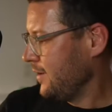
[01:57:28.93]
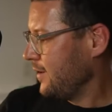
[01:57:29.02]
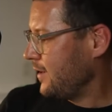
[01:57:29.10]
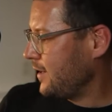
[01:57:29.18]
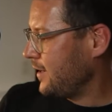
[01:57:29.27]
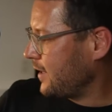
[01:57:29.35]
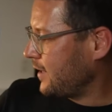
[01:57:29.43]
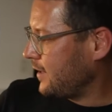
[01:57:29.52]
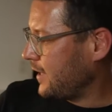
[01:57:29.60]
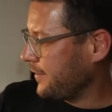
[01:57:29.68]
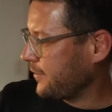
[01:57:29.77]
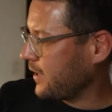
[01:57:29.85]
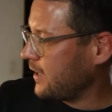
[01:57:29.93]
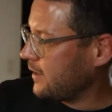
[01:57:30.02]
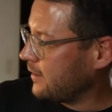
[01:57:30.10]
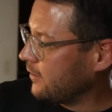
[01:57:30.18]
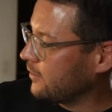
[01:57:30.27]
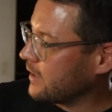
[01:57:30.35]
and healthcare,
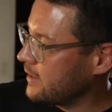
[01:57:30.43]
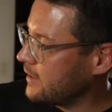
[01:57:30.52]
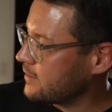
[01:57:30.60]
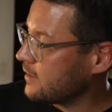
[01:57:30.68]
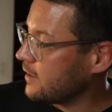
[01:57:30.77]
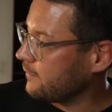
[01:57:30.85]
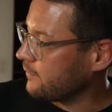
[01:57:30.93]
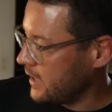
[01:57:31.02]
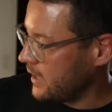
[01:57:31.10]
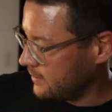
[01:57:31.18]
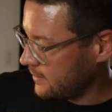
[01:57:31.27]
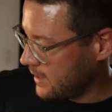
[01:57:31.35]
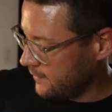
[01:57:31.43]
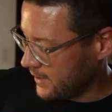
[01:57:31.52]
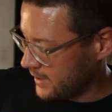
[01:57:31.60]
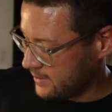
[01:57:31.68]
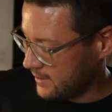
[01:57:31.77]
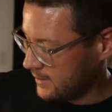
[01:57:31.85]
all kinds of stuff, right?
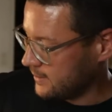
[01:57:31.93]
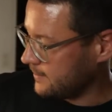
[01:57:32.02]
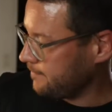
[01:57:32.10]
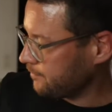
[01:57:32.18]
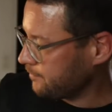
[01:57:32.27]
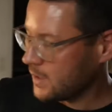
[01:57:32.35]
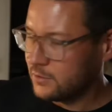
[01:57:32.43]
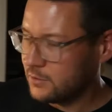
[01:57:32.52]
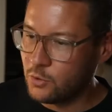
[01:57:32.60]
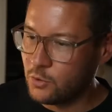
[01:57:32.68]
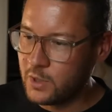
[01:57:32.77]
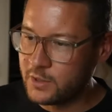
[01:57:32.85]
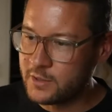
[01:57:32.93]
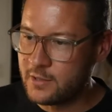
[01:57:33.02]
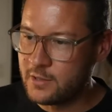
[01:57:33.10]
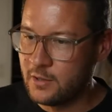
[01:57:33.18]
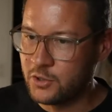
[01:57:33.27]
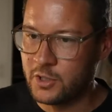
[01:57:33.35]
Advances. So what's the
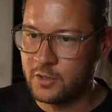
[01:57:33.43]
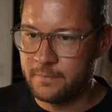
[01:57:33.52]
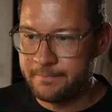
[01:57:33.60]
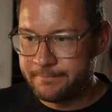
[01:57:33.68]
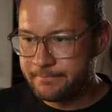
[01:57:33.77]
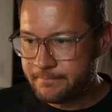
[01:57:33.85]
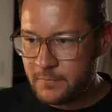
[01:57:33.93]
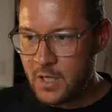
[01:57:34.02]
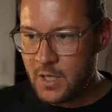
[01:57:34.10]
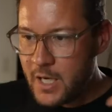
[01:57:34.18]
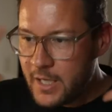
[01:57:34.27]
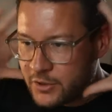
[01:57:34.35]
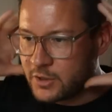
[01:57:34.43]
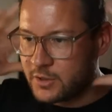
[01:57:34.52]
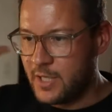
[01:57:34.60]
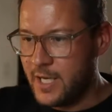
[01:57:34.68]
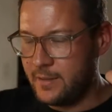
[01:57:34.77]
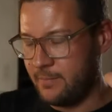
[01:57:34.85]
solution? It just
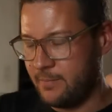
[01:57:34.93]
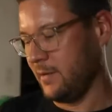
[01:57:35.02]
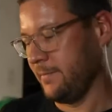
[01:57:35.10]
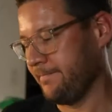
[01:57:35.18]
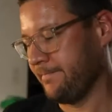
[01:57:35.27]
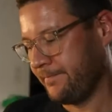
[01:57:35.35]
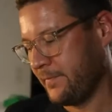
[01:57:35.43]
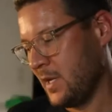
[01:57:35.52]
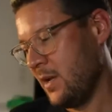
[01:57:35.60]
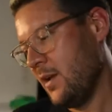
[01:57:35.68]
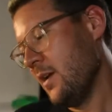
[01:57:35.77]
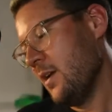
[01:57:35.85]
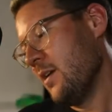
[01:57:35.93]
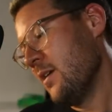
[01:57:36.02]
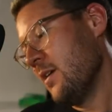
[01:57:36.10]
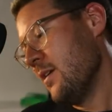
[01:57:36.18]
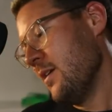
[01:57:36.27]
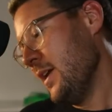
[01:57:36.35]
hit me.
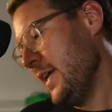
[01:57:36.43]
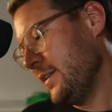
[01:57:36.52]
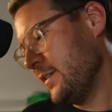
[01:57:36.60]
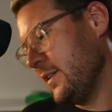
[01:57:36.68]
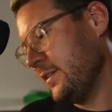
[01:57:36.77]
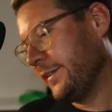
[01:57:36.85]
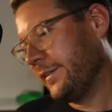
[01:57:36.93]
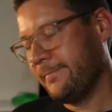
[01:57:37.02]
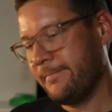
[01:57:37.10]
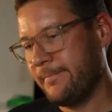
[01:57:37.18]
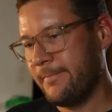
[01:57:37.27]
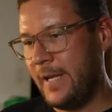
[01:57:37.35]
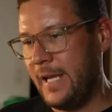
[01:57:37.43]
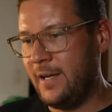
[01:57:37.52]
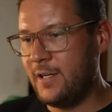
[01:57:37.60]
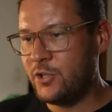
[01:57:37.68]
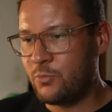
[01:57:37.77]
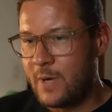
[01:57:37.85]
It's this
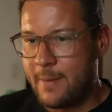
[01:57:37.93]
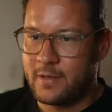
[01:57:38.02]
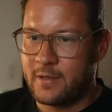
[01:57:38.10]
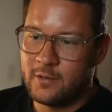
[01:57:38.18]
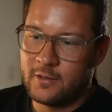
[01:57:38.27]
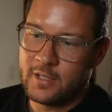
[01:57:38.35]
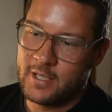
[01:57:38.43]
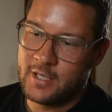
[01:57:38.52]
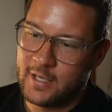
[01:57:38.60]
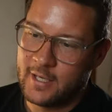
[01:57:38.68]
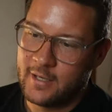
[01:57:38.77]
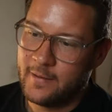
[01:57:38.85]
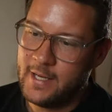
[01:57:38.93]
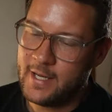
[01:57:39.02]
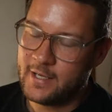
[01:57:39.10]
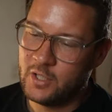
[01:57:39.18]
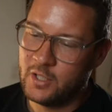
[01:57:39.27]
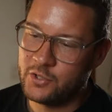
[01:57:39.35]
English rapper called Akala. He
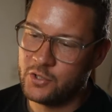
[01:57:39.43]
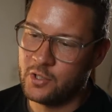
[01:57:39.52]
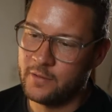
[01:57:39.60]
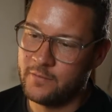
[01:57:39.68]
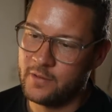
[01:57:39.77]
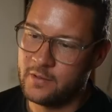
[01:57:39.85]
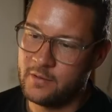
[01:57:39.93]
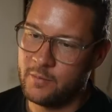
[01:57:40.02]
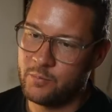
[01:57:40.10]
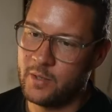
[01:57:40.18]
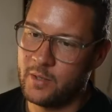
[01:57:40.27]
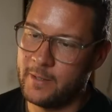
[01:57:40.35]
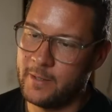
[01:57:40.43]
actually solved the problem.